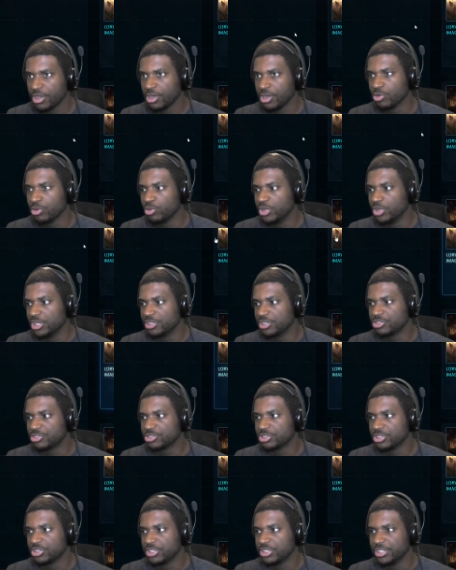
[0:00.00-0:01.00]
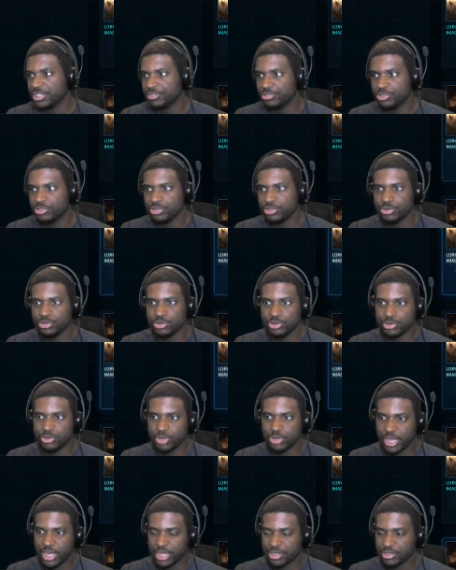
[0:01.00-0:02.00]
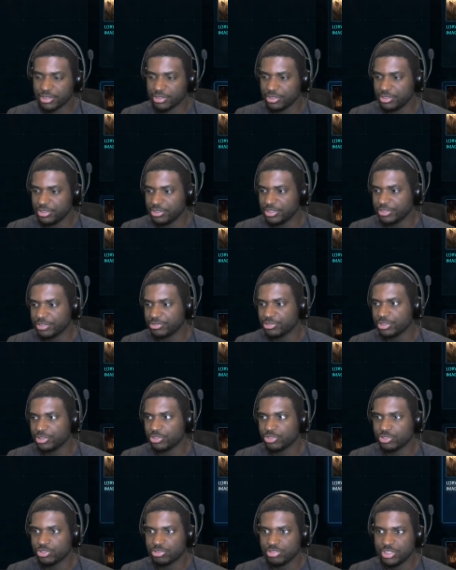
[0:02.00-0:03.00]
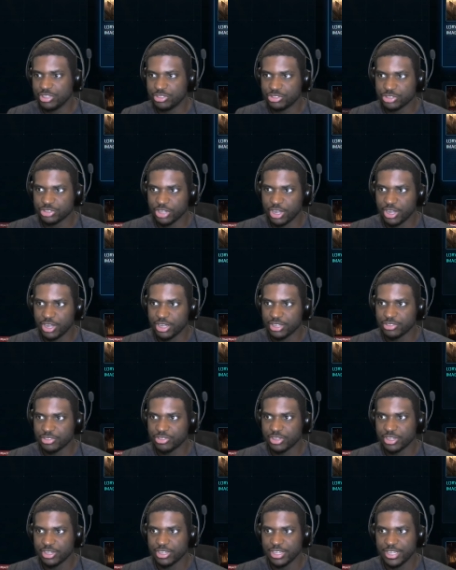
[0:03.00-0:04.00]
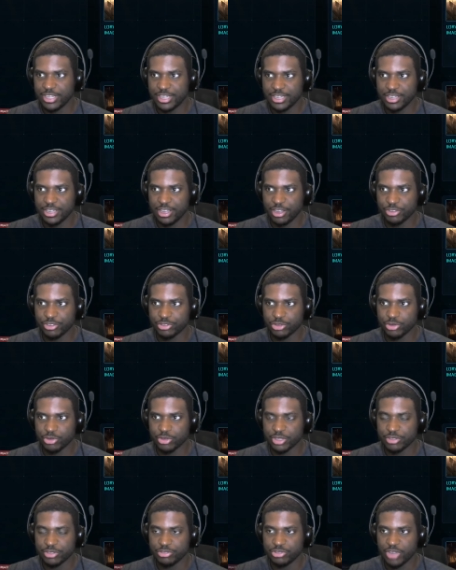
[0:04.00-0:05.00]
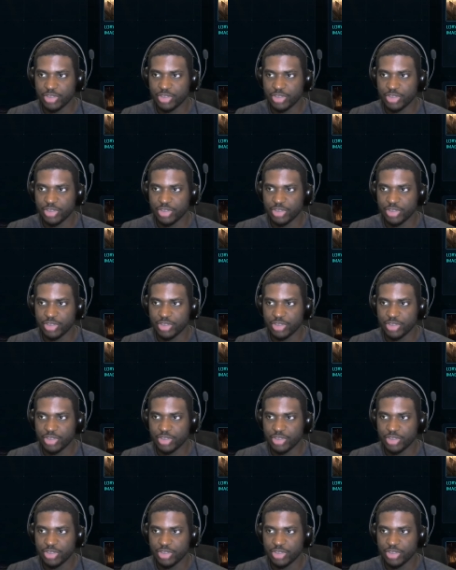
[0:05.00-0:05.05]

which gives you like different screenshots, and it also gives you